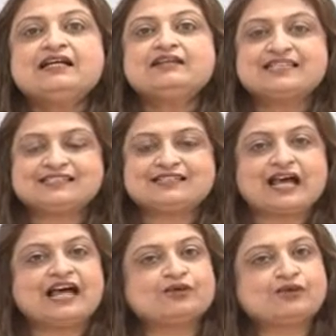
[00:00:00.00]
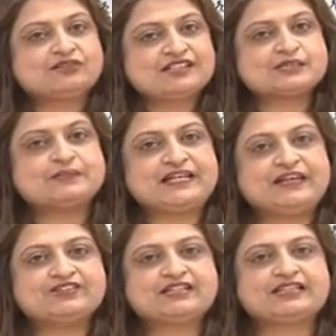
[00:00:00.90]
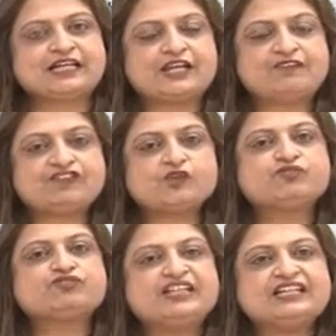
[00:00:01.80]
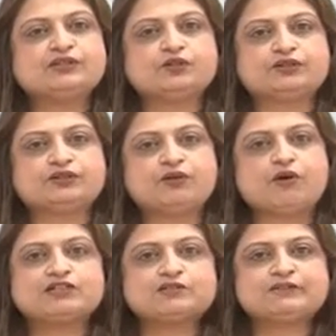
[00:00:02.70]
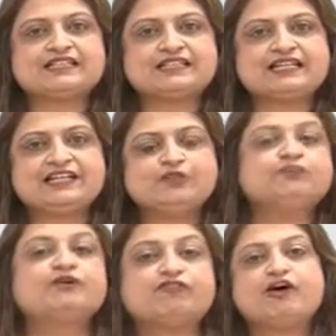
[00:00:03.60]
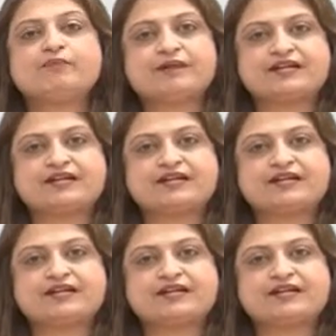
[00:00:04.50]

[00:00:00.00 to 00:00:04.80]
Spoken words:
Listen, I always believed that if you feel good, automatically you perform